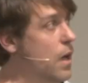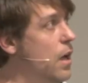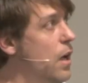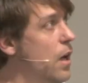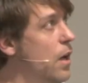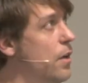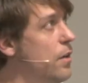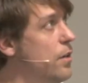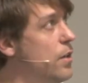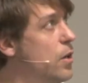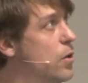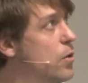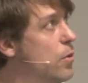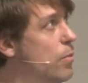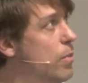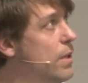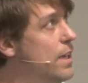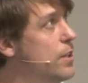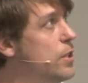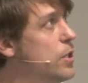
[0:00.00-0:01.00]
A
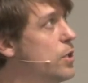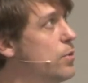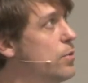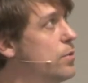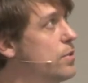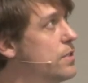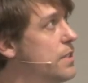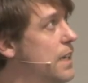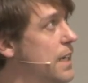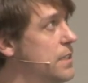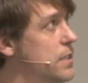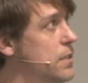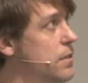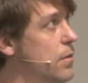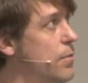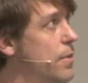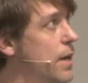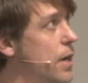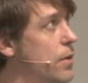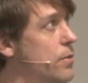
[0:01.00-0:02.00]
complete new section
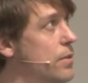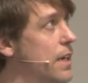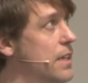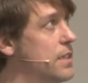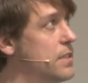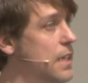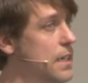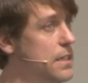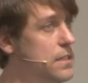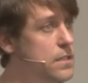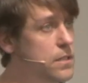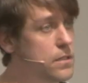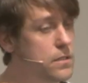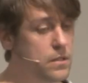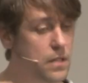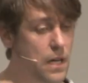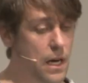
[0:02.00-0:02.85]
about extensions